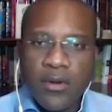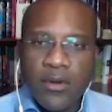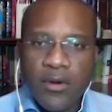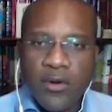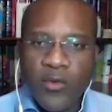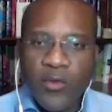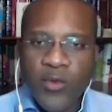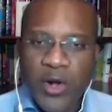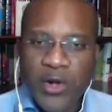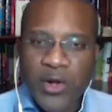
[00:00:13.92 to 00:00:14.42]

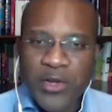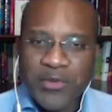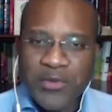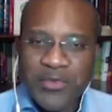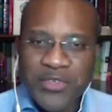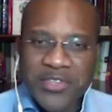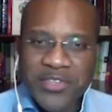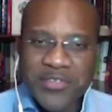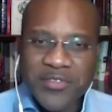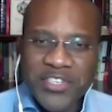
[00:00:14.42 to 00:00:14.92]
Welcome
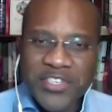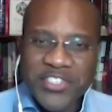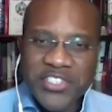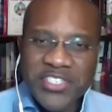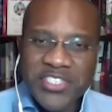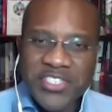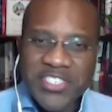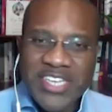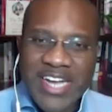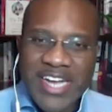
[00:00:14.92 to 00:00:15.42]
to the
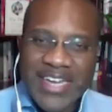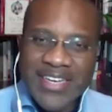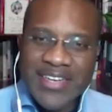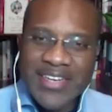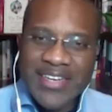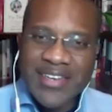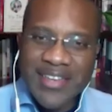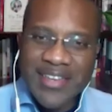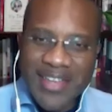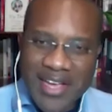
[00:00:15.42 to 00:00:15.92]
Vision
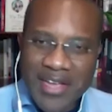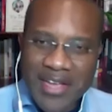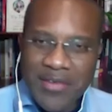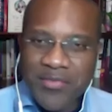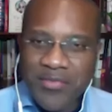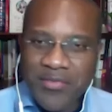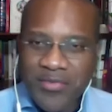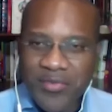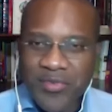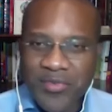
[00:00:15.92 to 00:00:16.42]
Guided
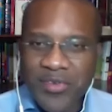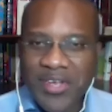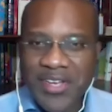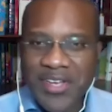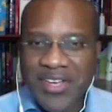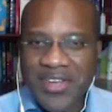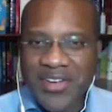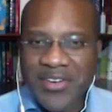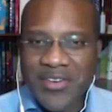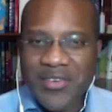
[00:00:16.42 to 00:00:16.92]
Life.
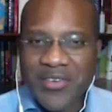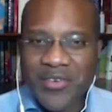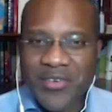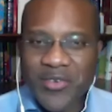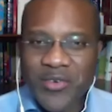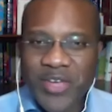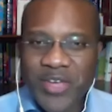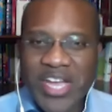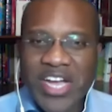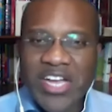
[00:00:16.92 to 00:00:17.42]

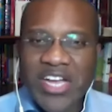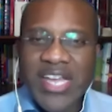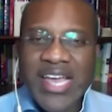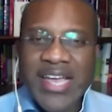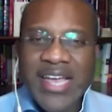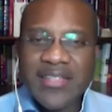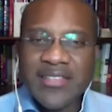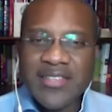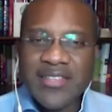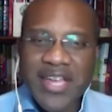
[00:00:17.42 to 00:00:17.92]
We are
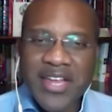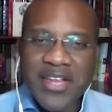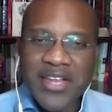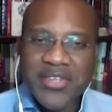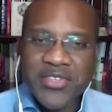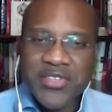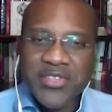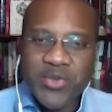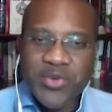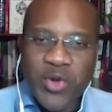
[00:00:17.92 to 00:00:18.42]

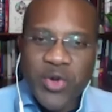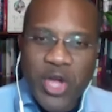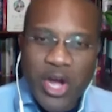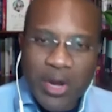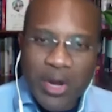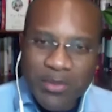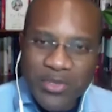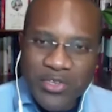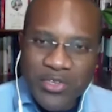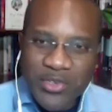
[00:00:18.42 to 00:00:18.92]
excited to
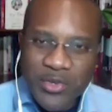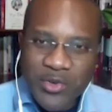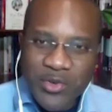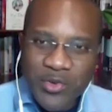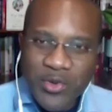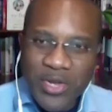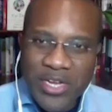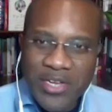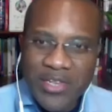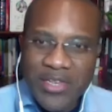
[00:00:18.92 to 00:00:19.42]
come to
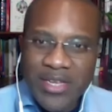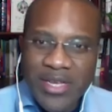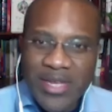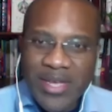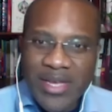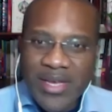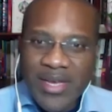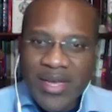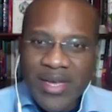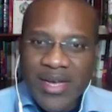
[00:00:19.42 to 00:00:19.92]
you and
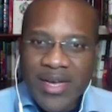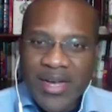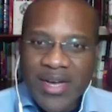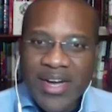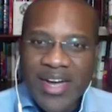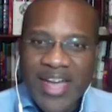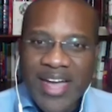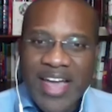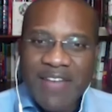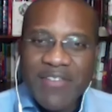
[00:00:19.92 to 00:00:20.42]

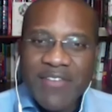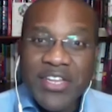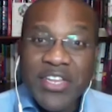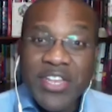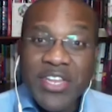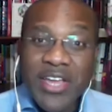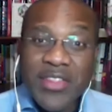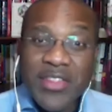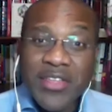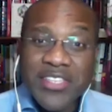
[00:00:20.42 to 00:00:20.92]
uh, have
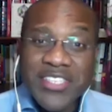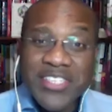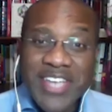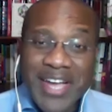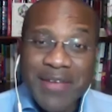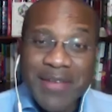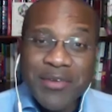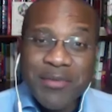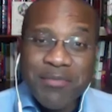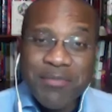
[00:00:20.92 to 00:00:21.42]
another
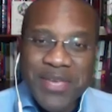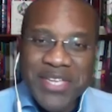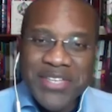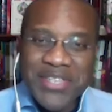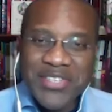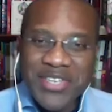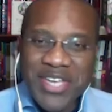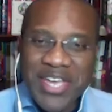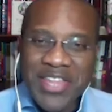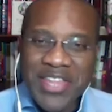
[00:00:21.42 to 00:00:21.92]
time to
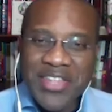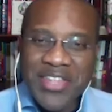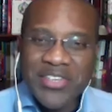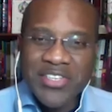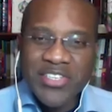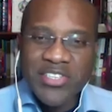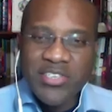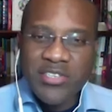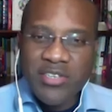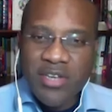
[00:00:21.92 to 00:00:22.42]
meet together and
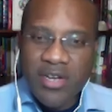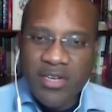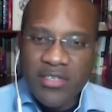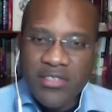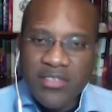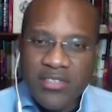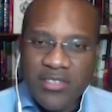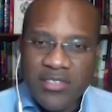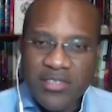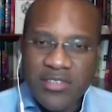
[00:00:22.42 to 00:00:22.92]

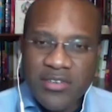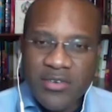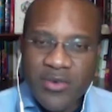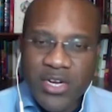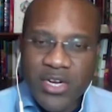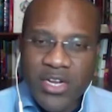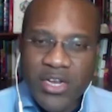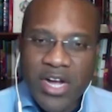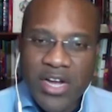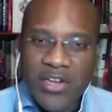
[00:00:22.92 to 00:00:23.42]
discuss
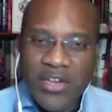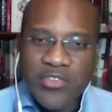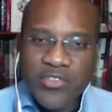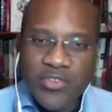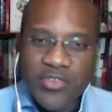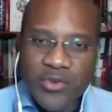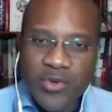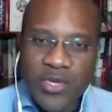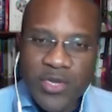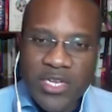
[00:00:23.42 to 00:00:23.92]
what God is
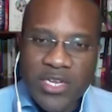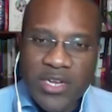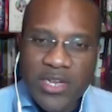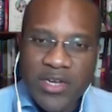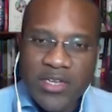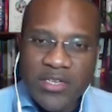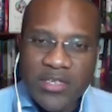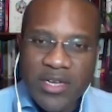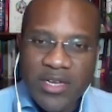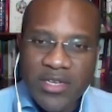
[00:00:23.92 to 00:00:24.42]
doing in
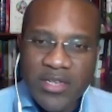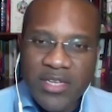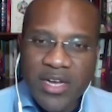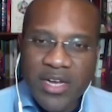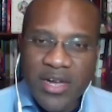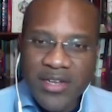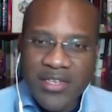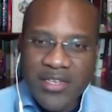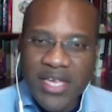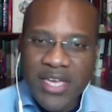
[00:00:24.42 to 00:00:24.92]
our,
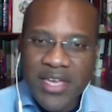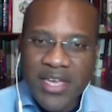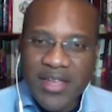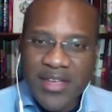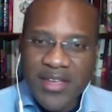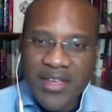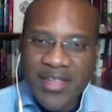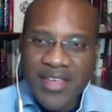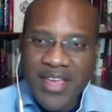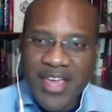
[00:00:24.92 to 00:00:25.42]
our
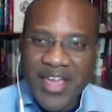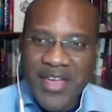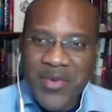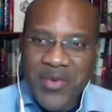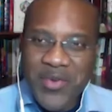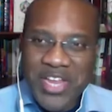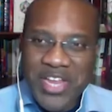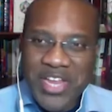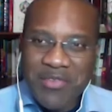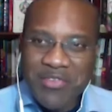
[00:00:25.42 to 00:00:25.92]
day. Kay,
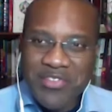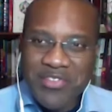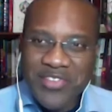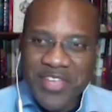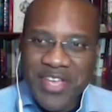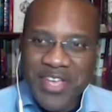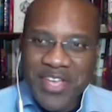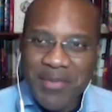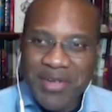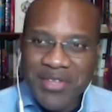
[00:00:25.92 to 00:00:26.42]
what do you have to
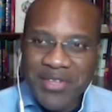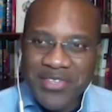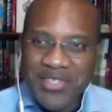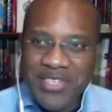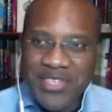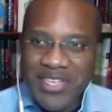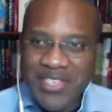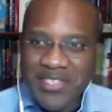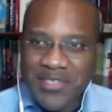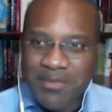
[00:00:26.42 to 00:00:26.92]
say about
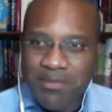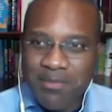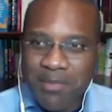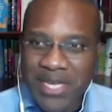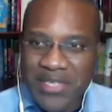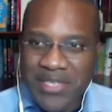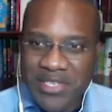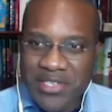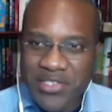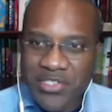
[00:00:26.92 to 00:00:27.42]
today's
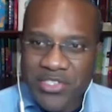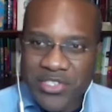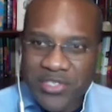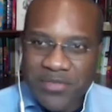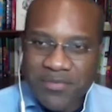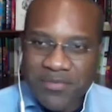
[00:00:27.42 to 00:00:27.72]
message?